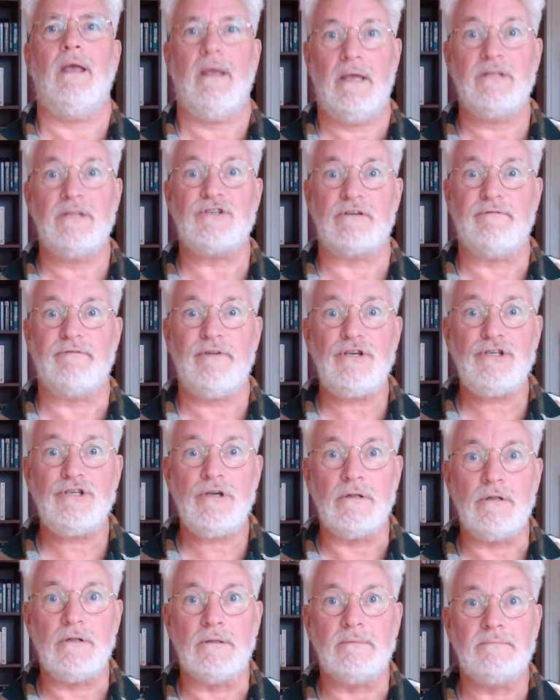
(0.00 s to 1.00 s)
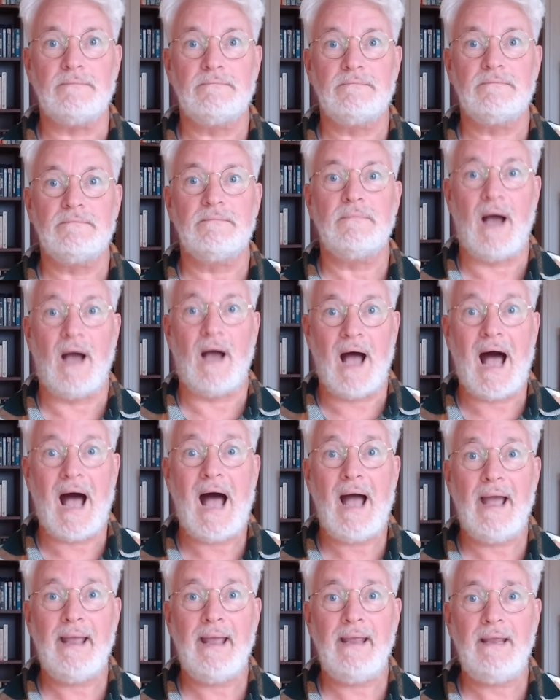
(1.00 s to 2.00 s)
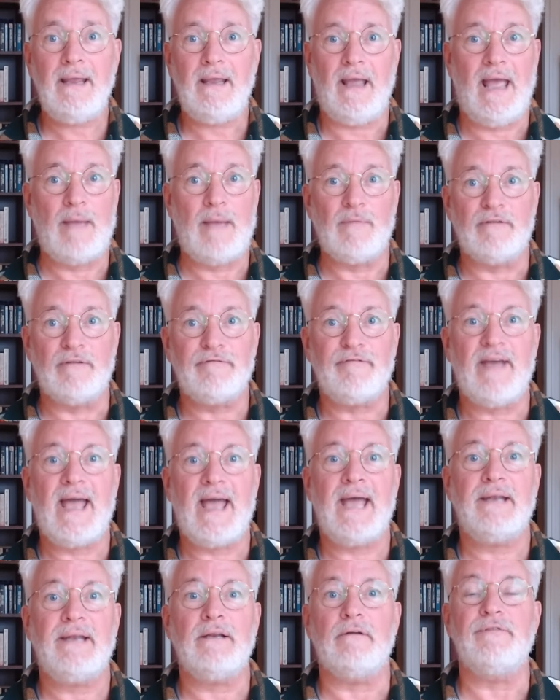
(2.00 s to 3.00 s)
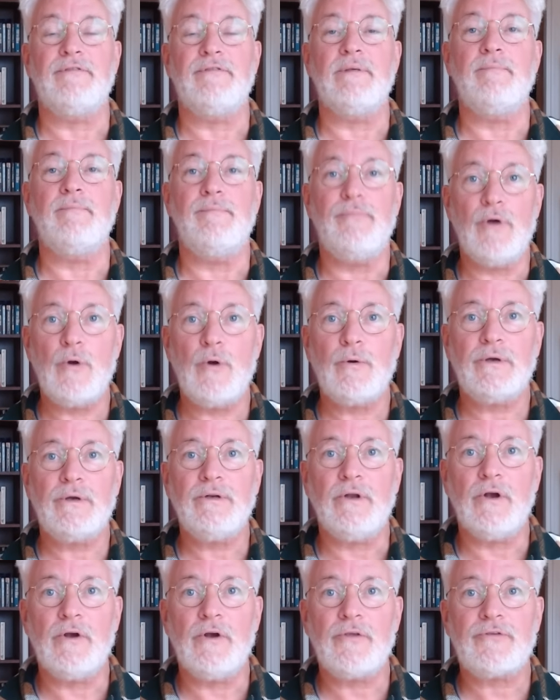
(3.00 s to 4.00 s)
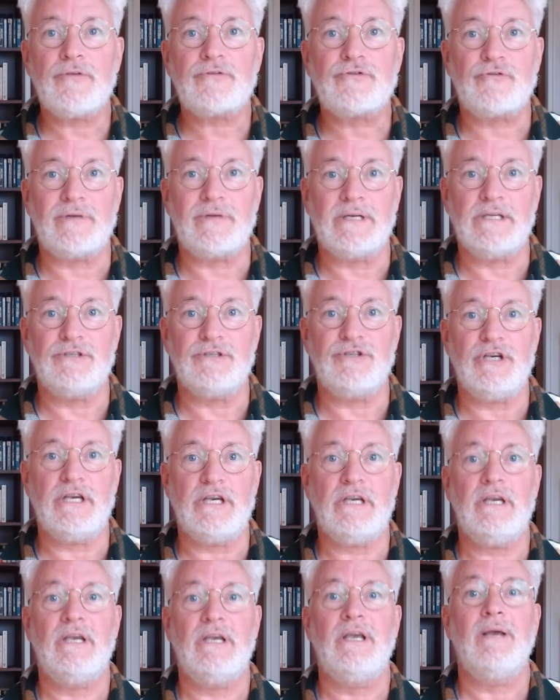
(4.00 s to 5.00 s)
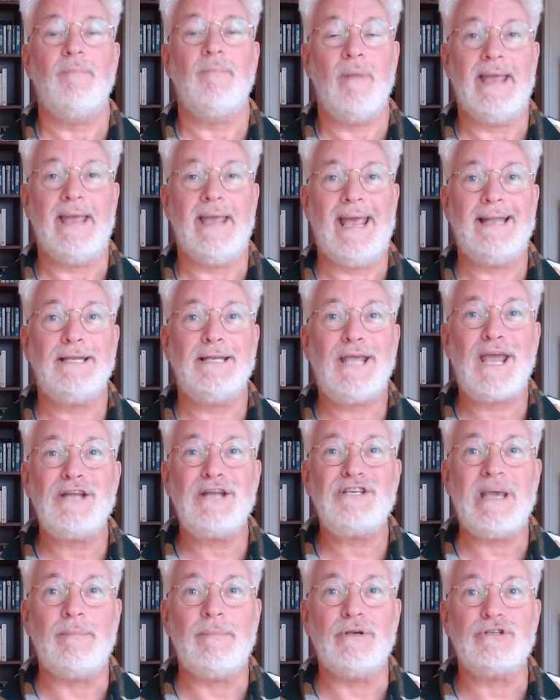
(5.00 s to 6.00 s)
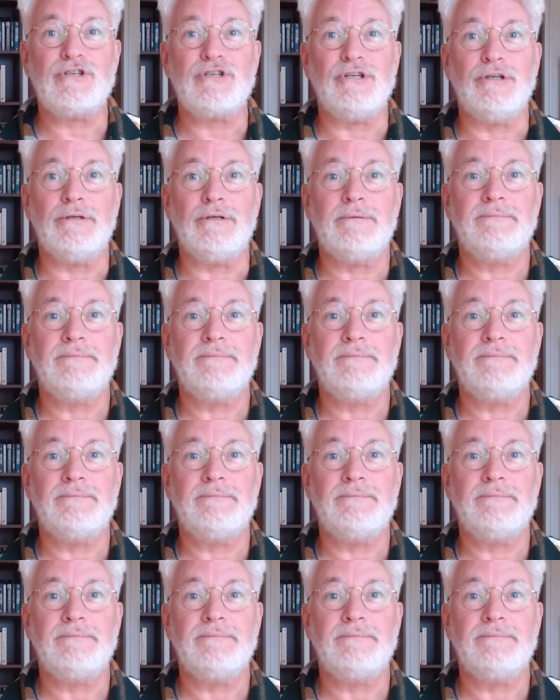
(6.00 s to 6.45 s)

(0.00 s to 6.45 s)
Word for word: It's official! I am a fan of the Broken Earth trilogy by N.K. Jemisin.